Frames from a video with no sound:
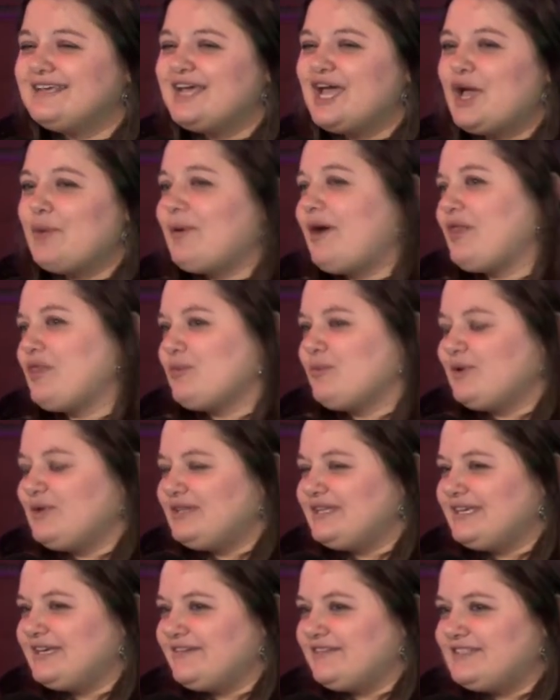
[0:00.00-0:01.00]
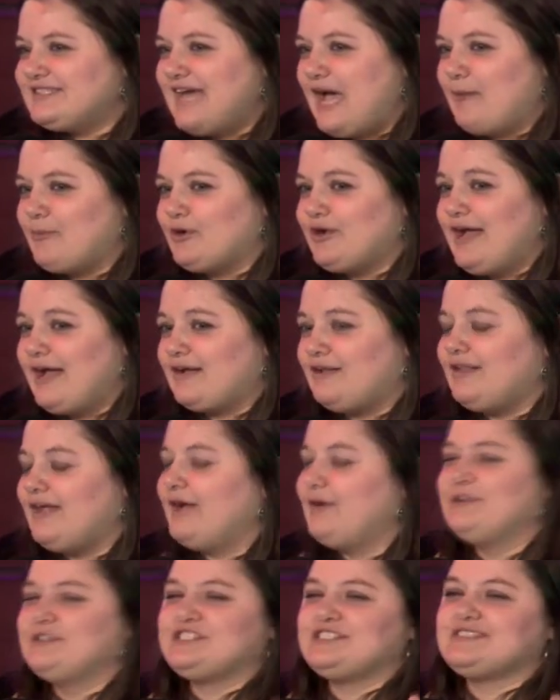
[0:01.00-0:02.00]
about the building of the tabernacle, I
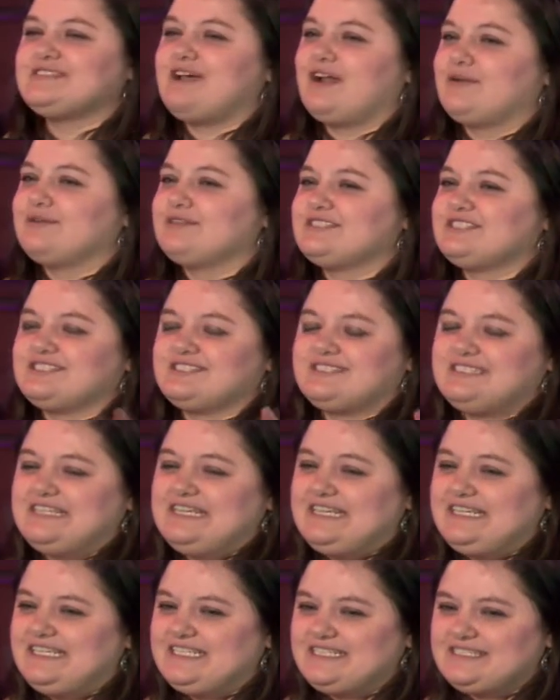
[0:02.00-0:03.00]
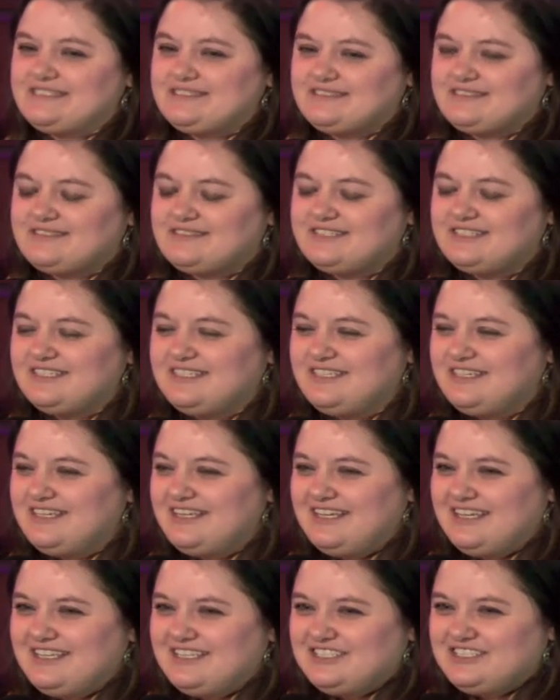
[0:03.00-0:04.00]
always just thought it was just tedious,
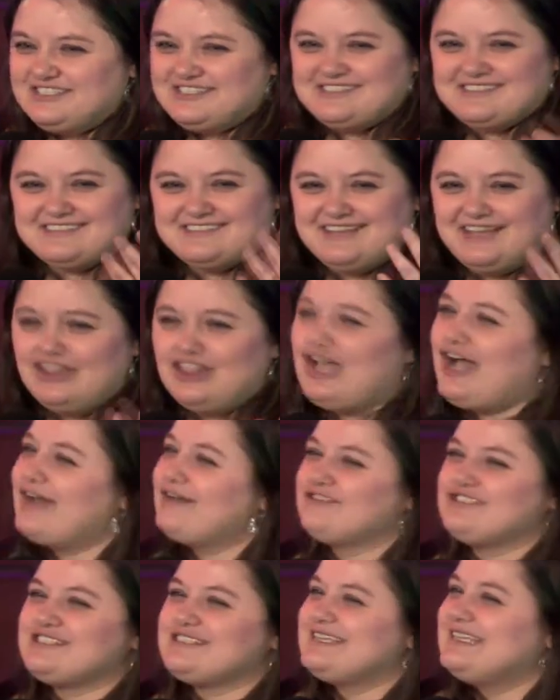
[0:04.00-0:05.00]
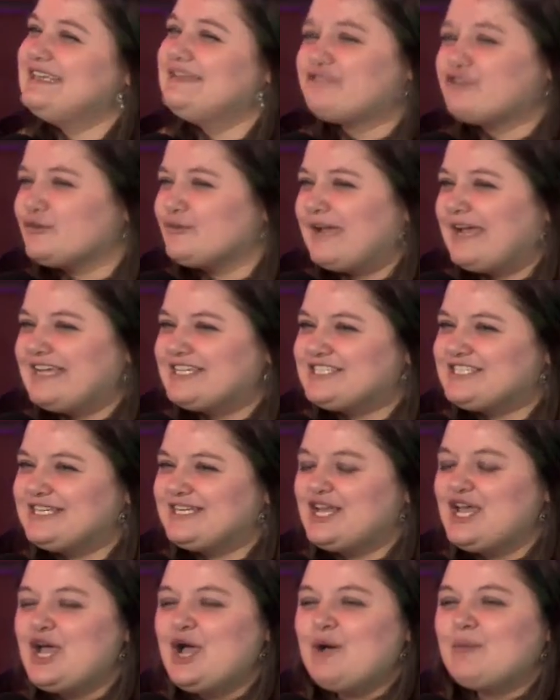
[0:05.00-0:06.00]
just a lot of just
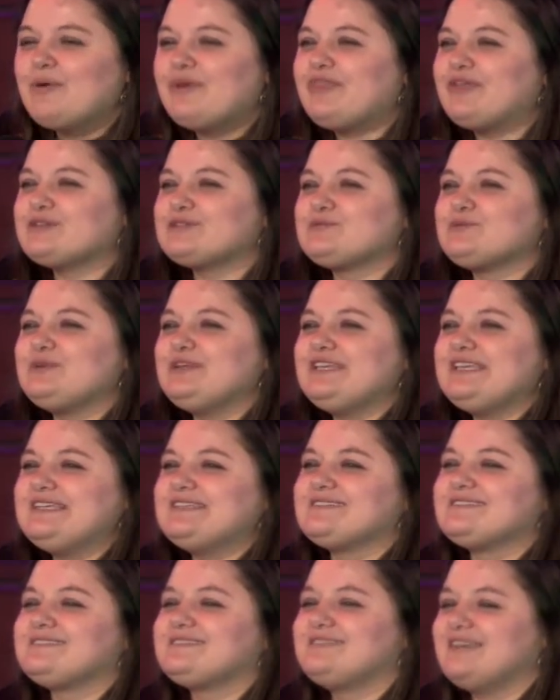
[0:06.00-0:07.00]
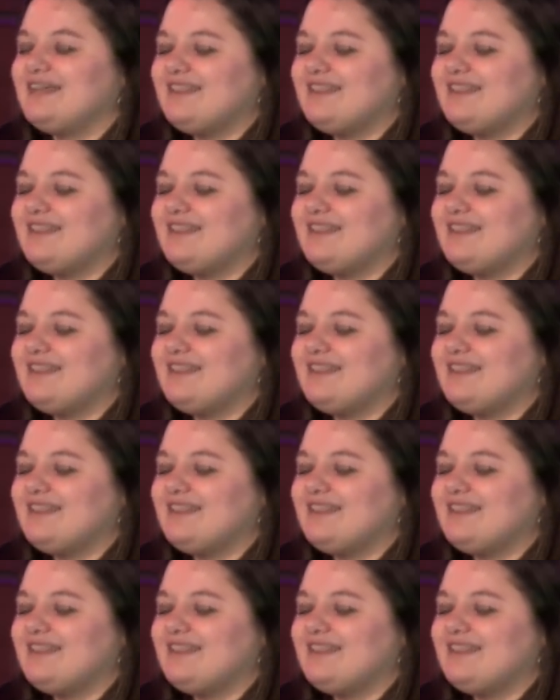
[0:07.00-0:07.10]
information. But there's really a